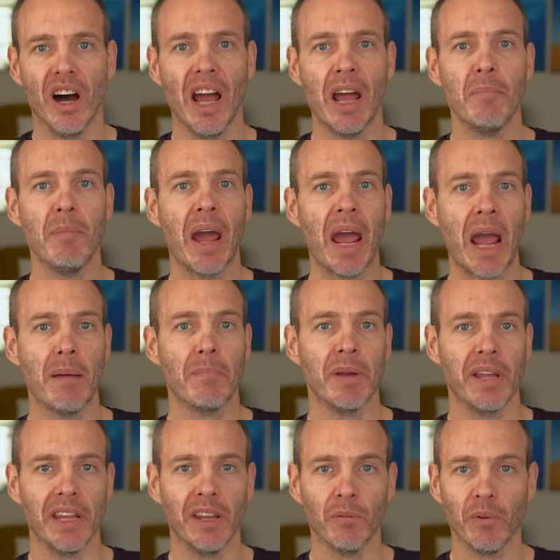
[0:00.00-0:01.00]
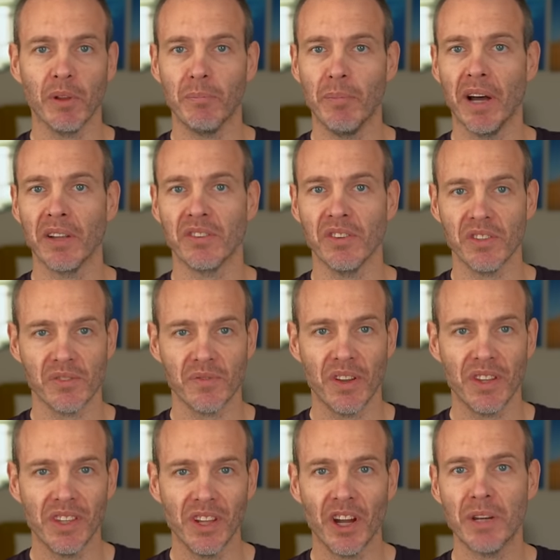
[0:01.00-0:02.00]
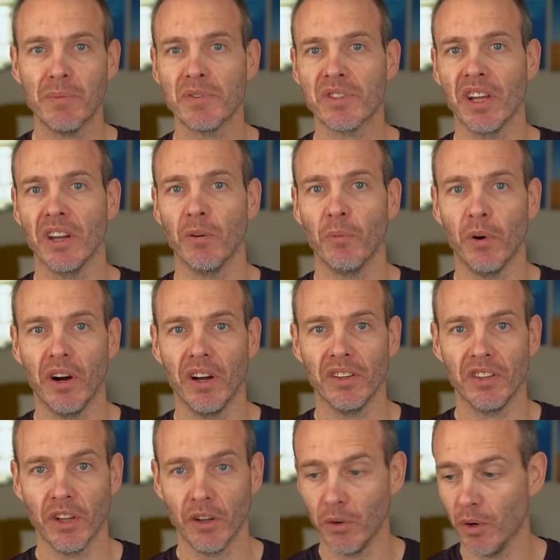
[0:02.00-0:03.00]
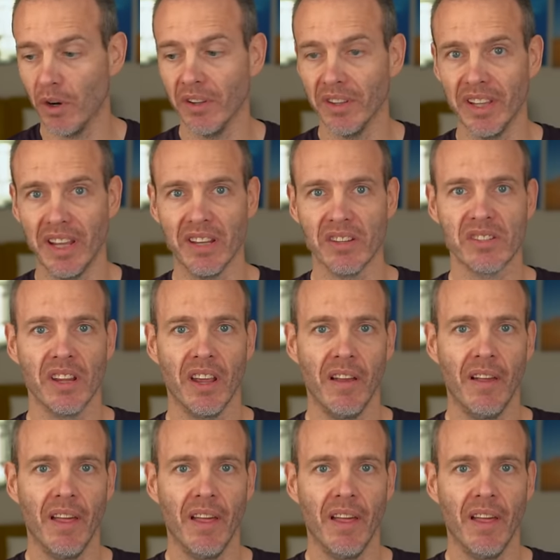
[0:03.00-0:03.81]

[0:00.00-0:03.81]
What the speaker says: I am happy with buttons for 90% of what I do on this.